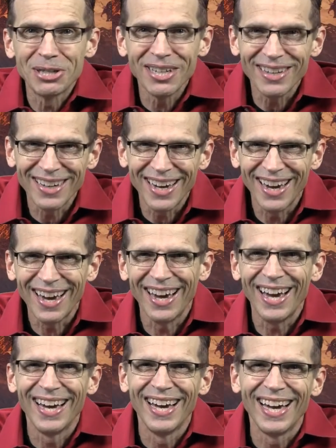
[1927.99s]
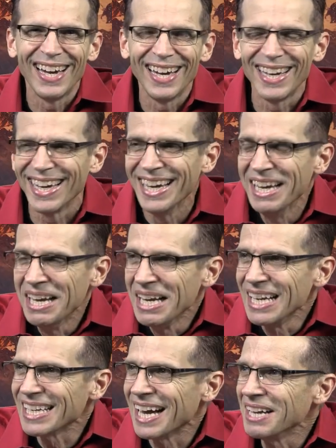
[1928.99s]

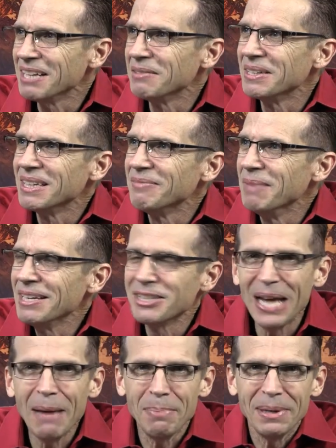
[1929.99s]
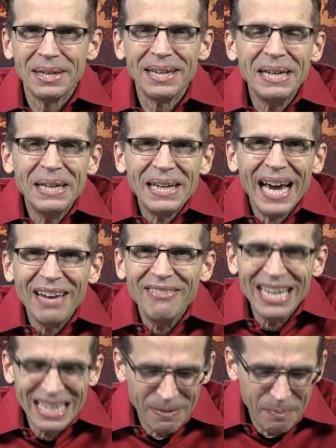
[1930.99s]
it kind of uh, made us happy.
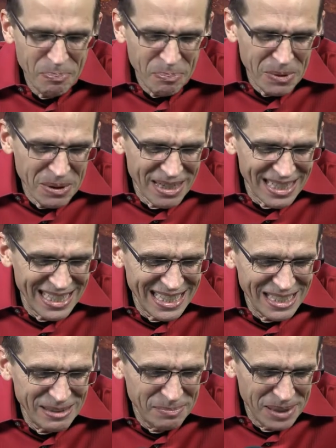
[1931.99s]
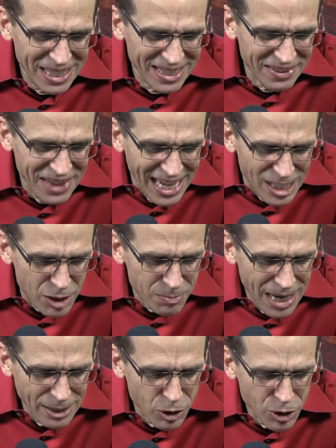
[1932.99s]
Amen. Uh, but that's
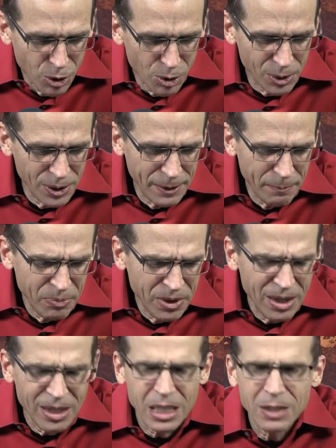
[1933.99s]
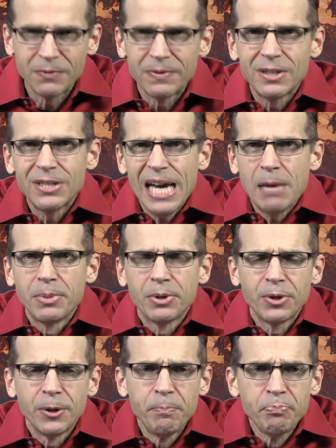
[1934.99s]
my story of
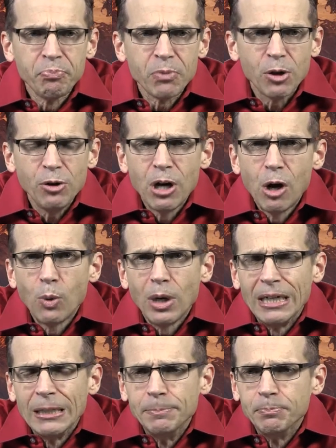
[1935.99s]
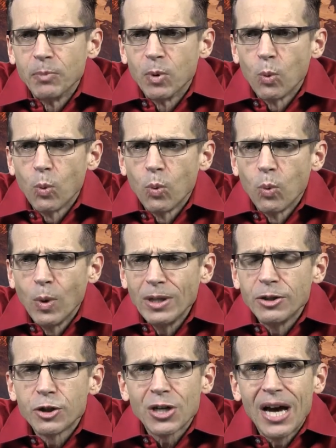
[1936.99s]
Tabitha. You know, um,
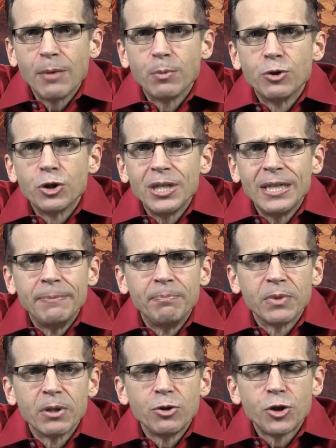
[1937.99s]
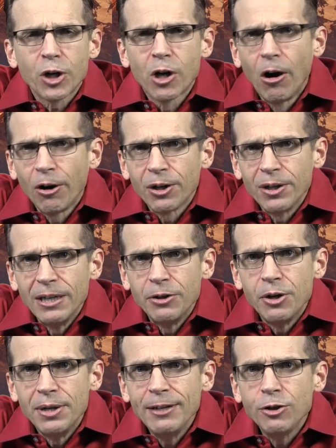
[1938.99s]
once I was in Jakarta,
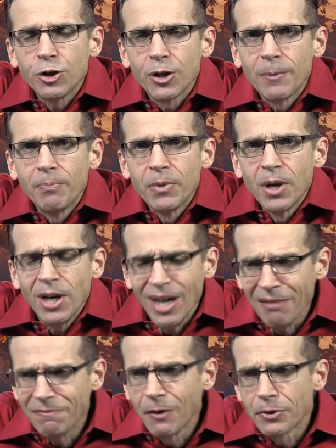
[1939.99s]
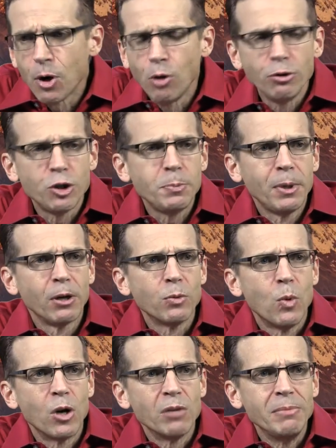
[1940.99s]
Indonesia, and I felt the Holy Spirit
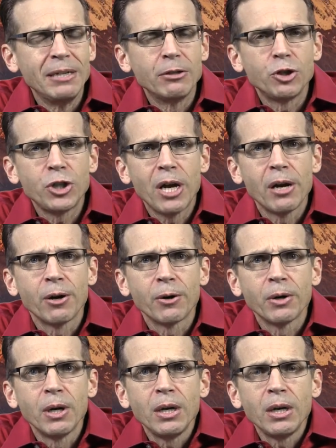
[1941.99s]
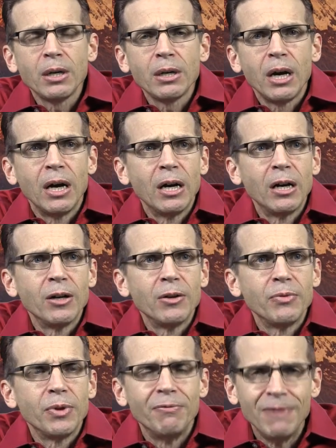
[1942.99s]
wanted me to share
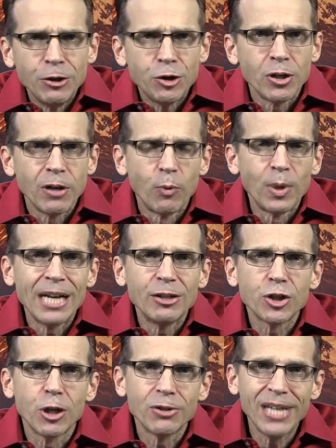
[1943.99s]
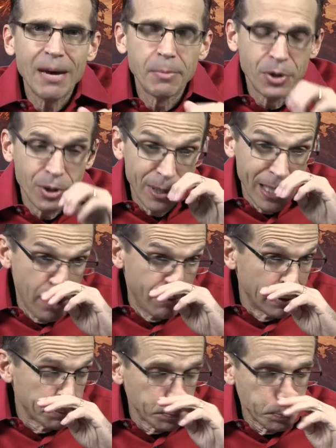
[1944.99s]
uh, the vision of when I saw Tabitha in
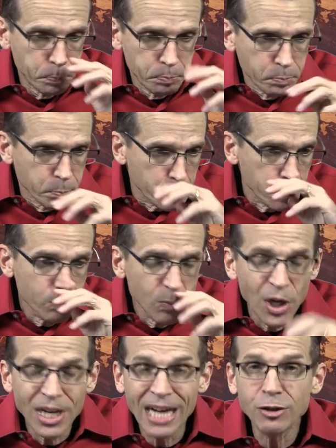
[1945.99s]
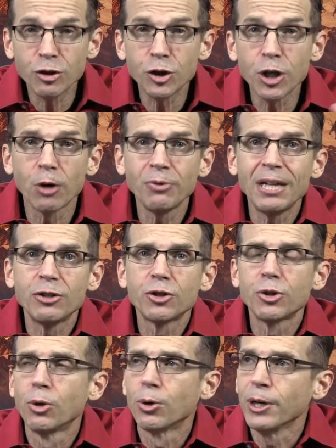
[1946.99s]
heaven. And I just shared that
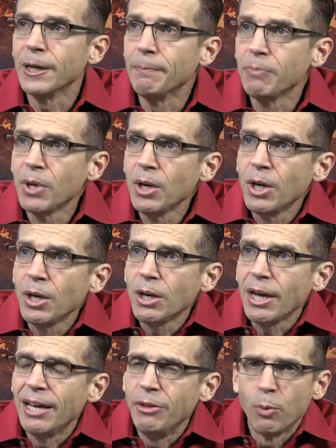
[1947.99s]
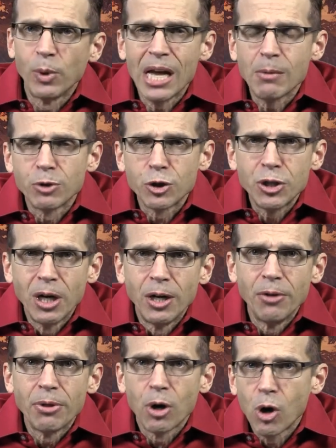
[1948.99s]
story. And then when I was
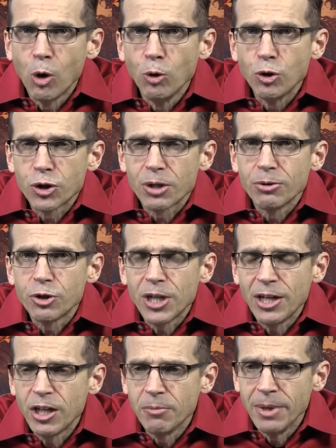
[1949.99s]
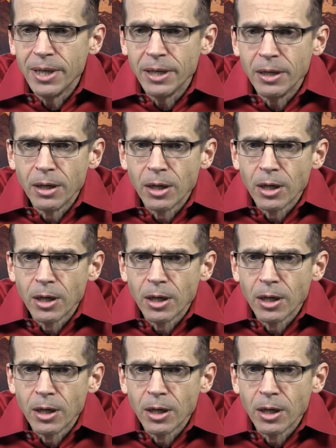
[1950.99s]
done, the host said to me,